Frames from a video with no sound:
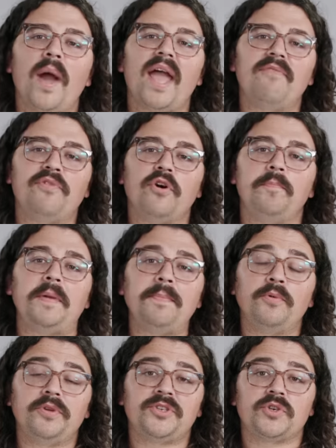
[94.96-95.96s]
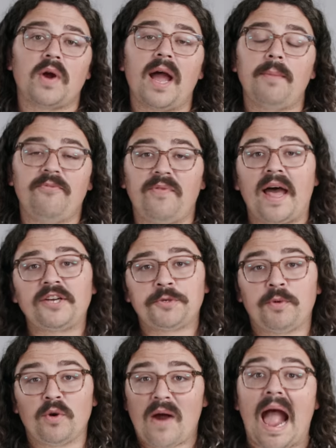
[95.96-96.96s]
way I've heard people describe flash
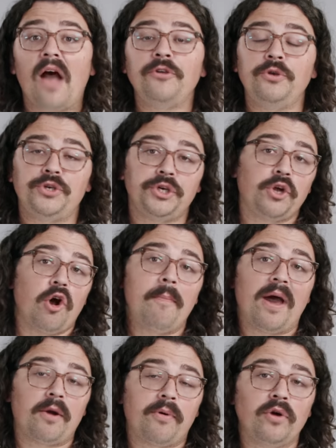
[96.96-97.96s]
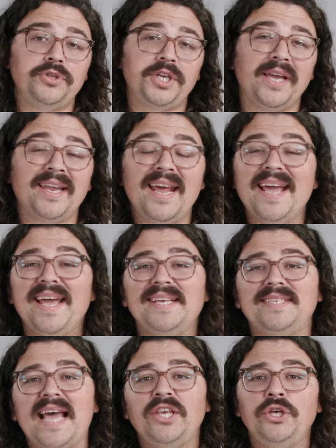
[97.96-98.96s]
brew or how you should go about approaching it
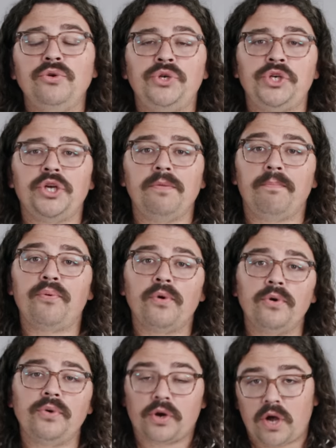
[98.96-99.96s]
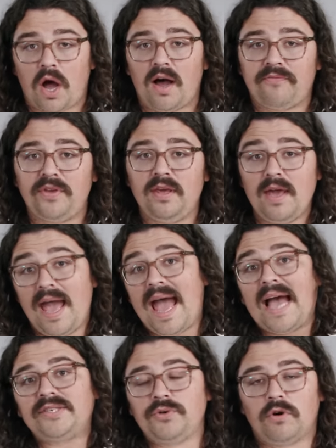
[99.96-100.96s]
is that you should brew your coffee
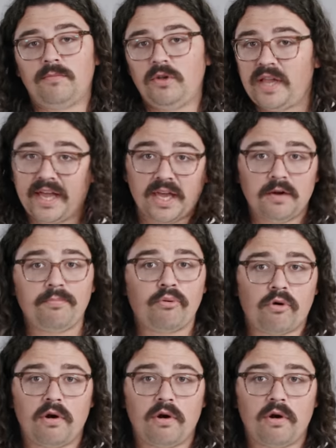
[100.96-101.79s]
as normal, like in a pour